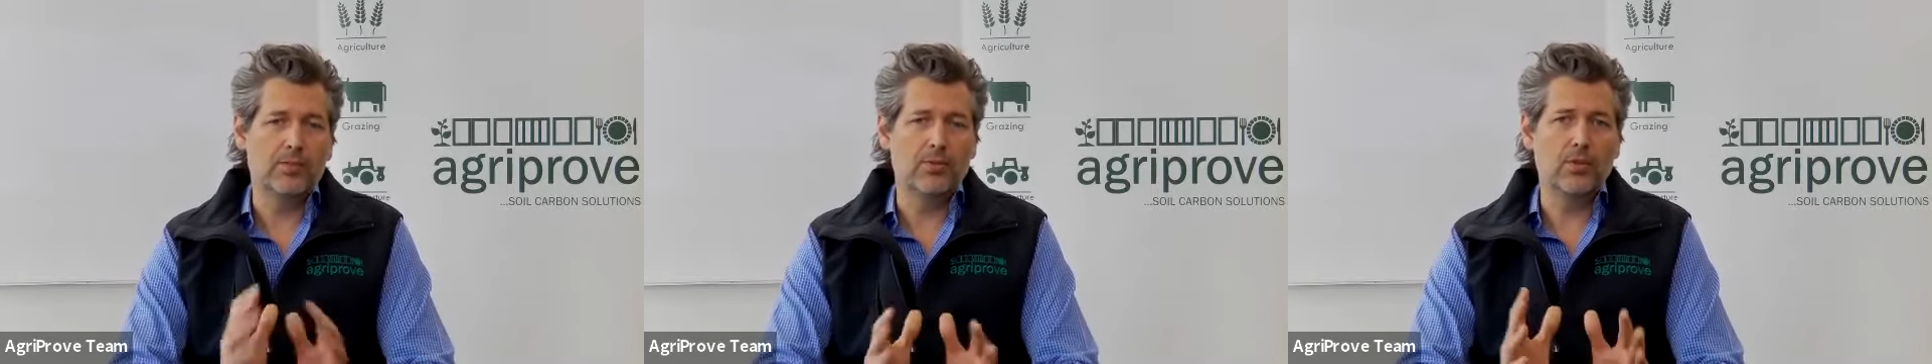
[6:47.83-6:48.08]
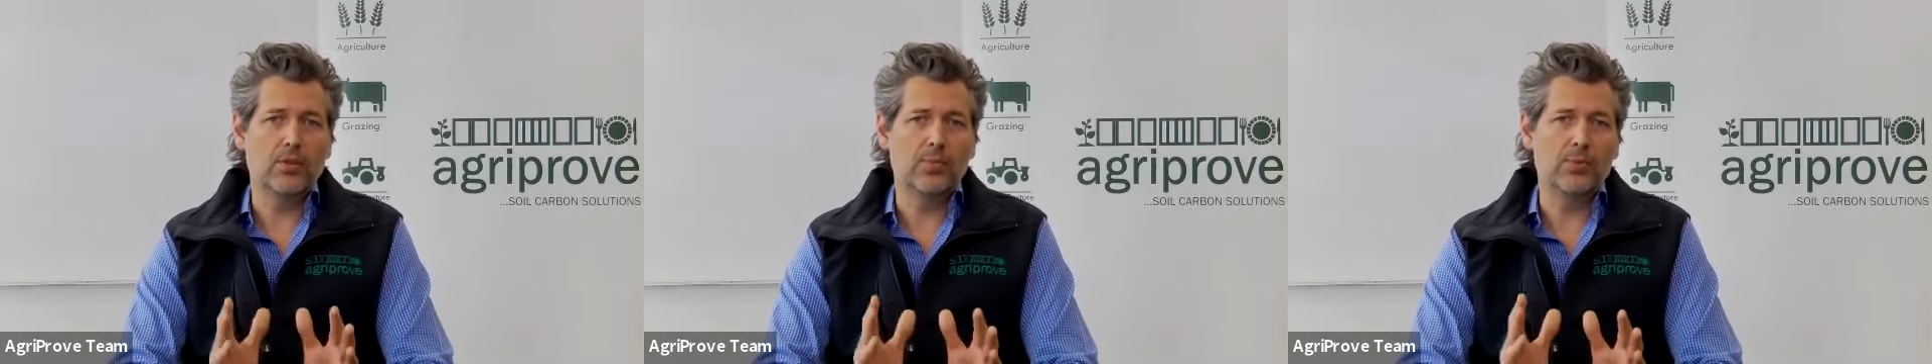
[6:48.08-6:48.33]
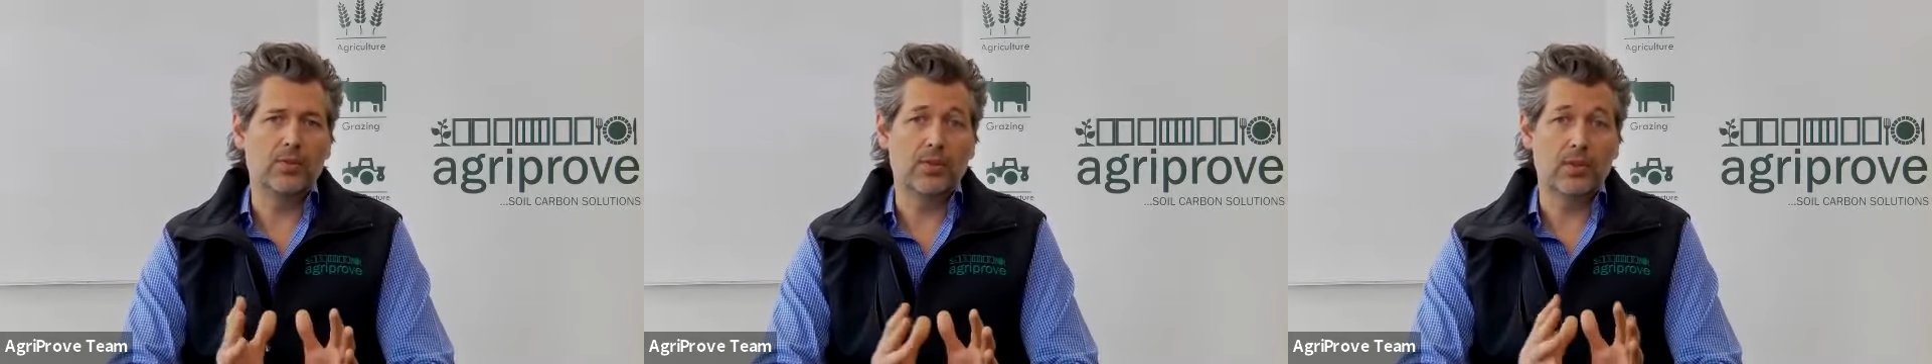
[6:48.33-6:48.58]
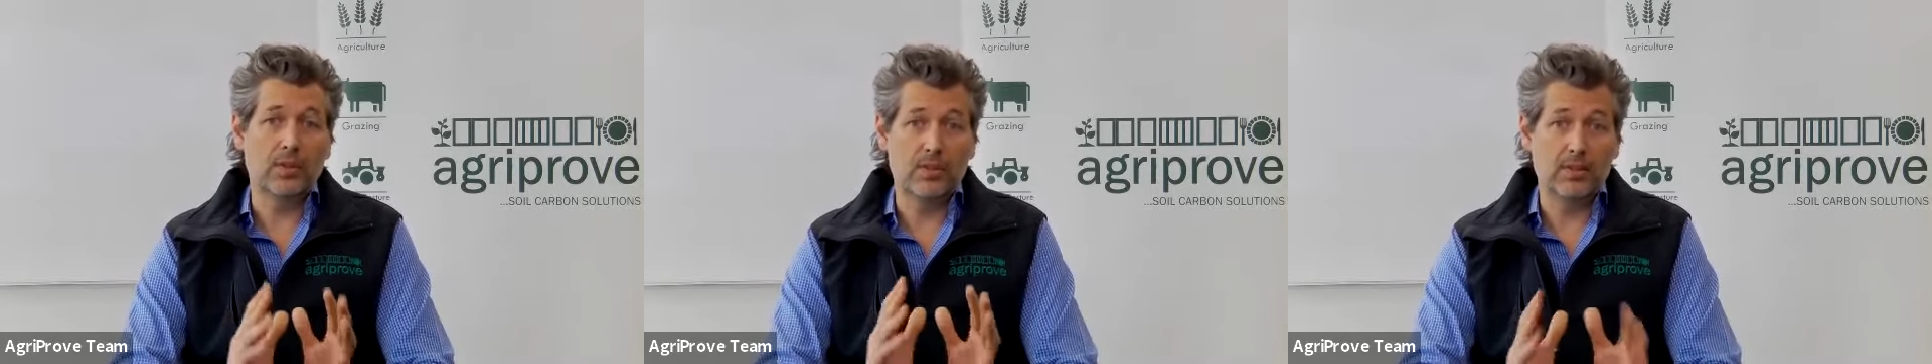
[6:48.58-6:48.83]
future-proof
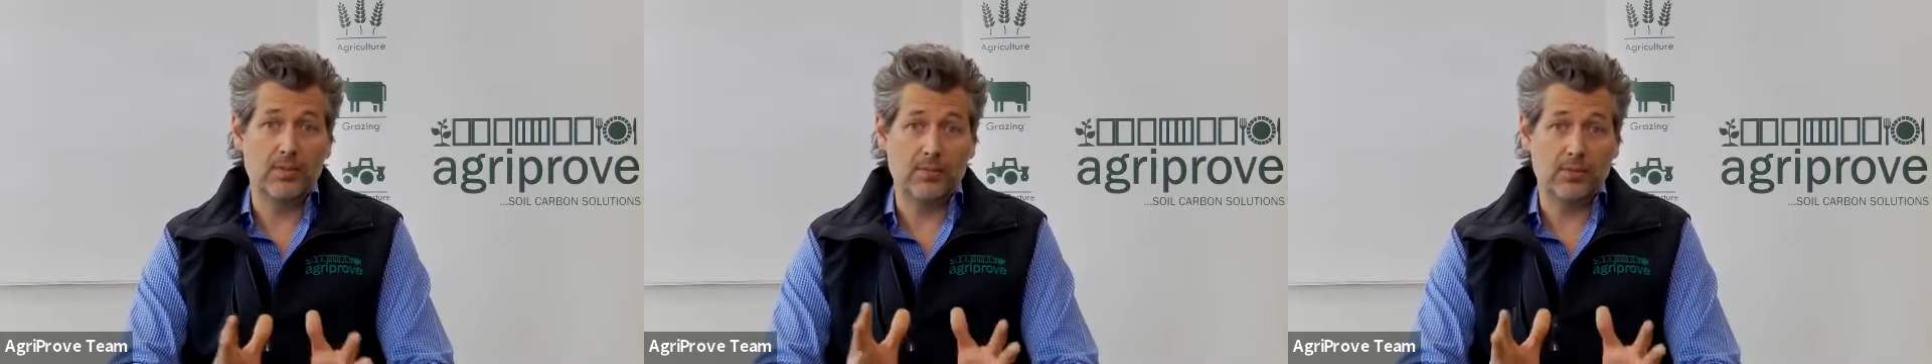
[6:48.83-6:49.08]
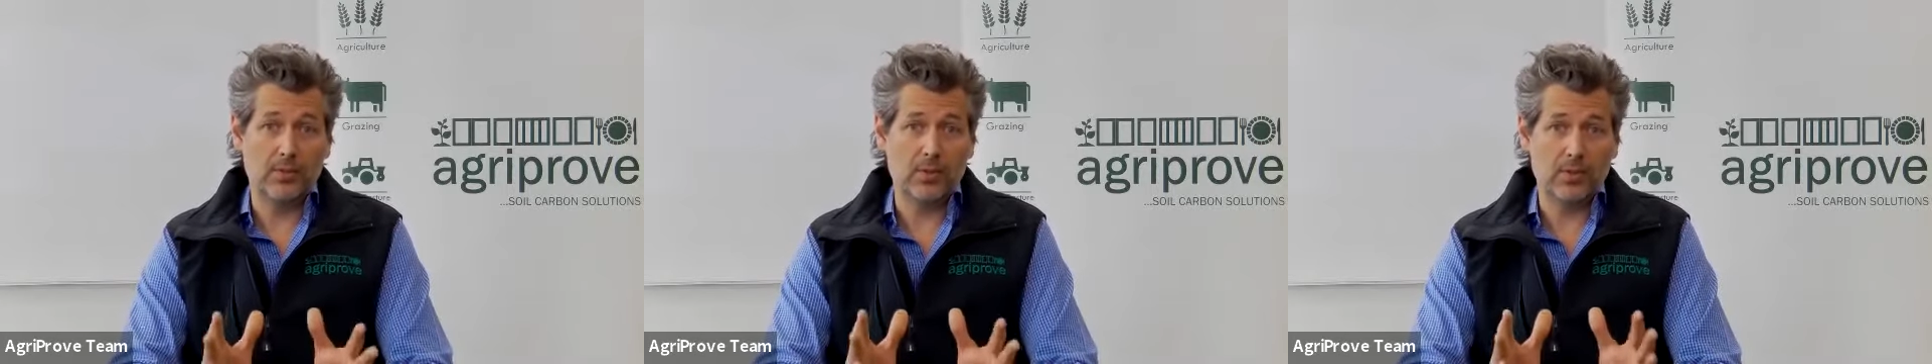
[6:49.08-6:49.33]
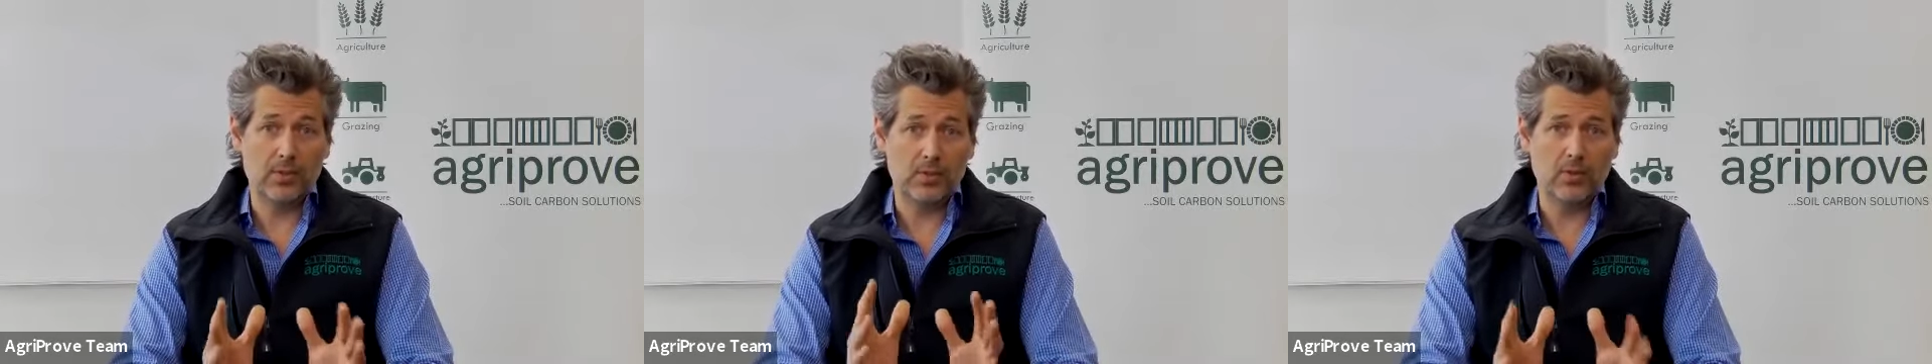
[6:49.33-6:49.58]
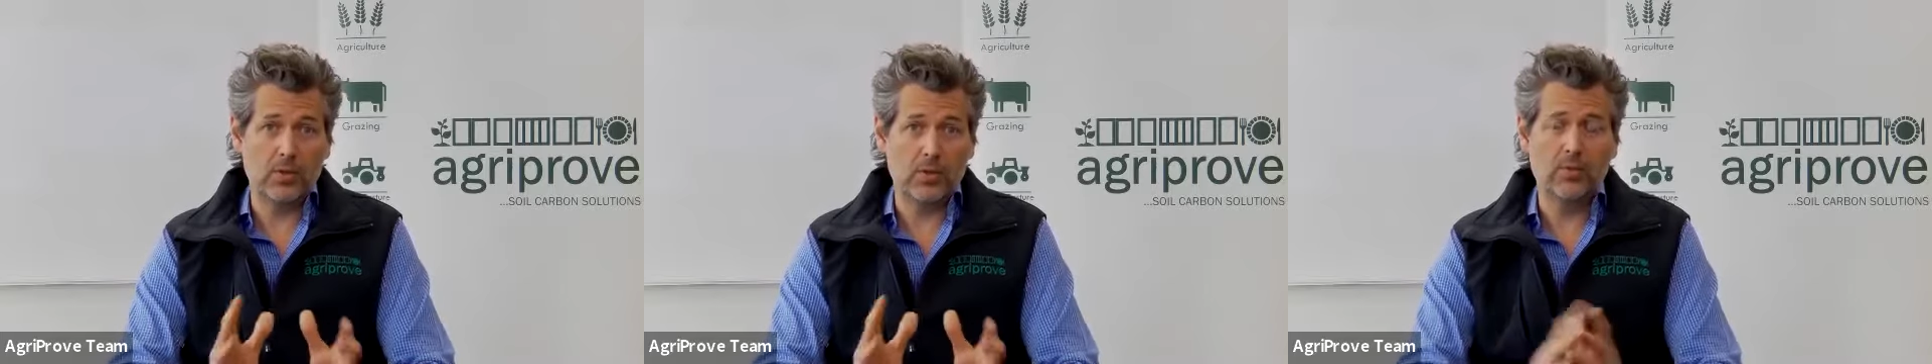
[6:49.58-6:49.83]
it for
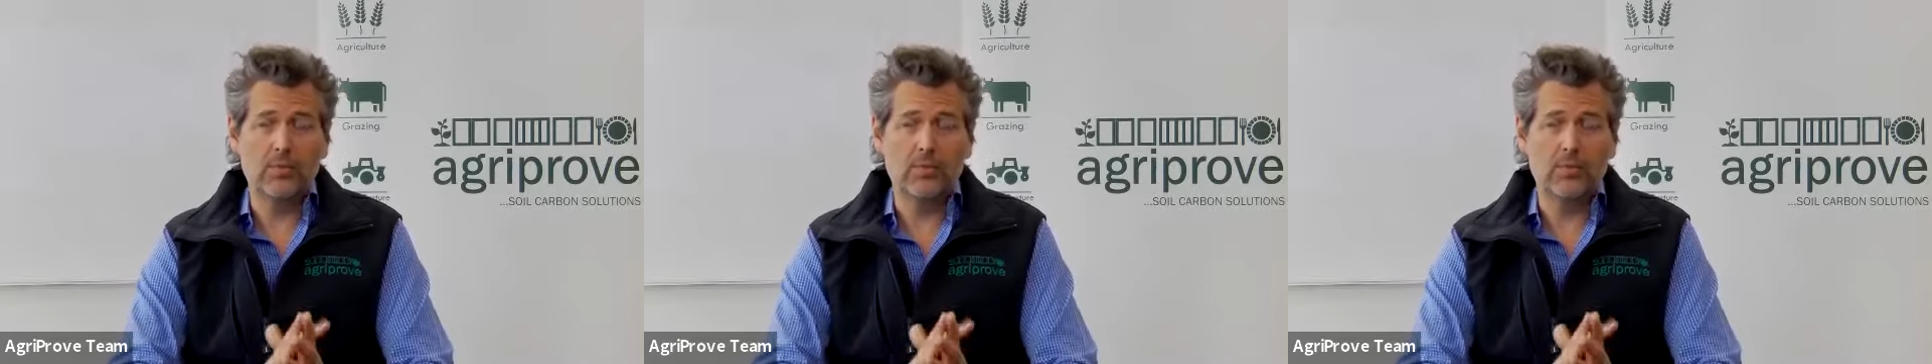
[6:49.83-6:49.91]
those